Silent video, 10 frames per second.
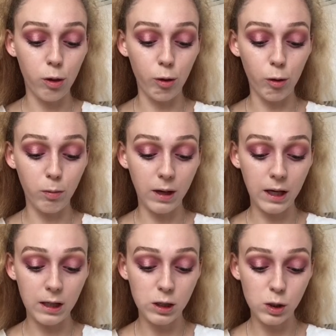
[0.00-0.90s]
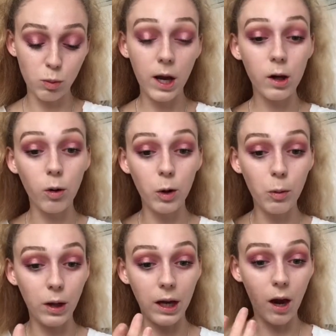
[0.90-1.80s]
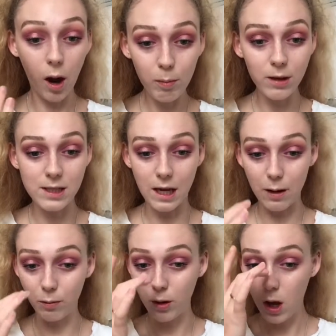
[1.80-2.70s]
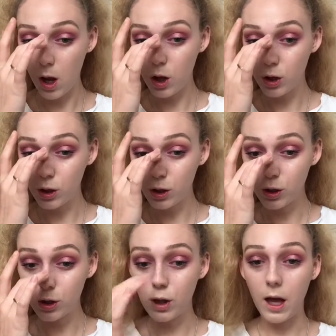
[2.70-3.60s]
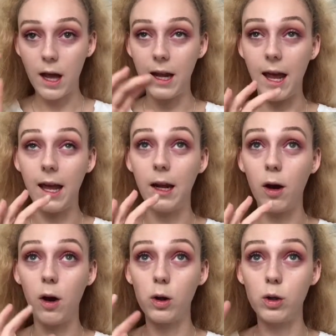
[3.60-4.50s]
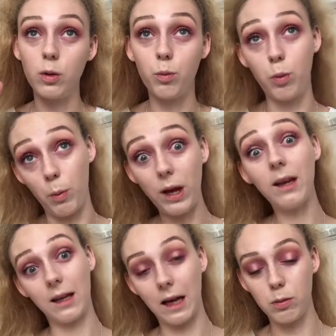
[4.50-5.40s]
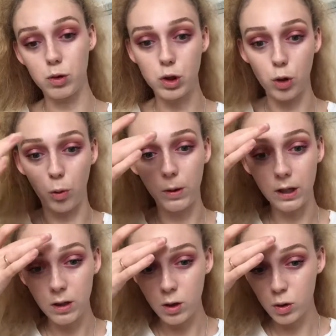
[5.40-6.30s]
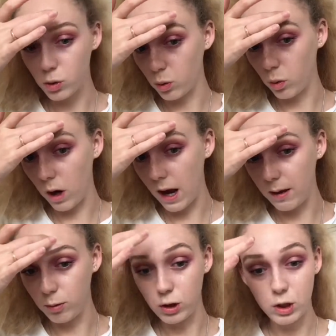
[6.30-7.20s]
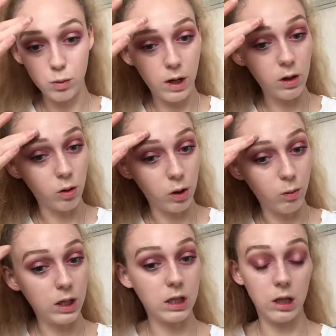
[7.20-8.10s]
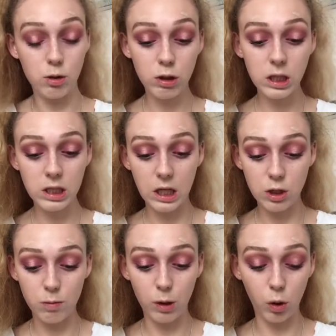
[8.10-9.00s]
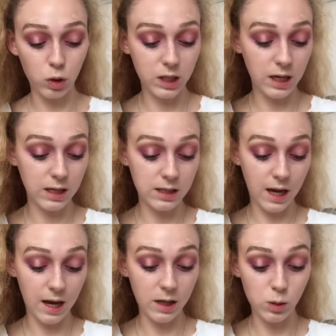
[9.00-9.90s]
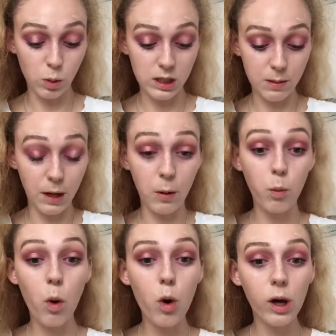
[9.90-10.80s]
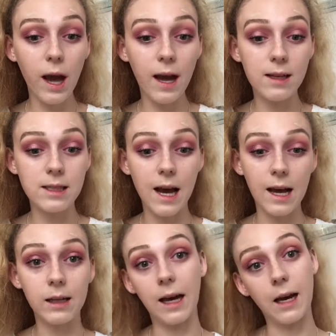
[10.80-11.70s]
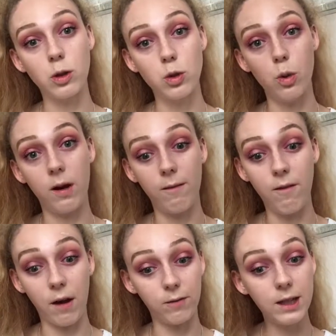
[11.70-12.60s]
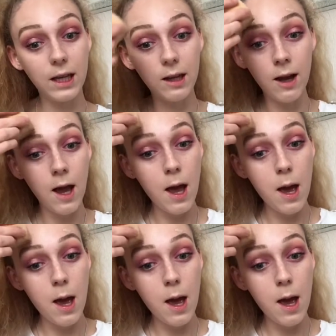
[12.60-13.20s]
through me sweating on the way up the town, and then we went couch shopping, so I was sweating on the way to the train station because it is a 20-minute walk and I had to do it in 15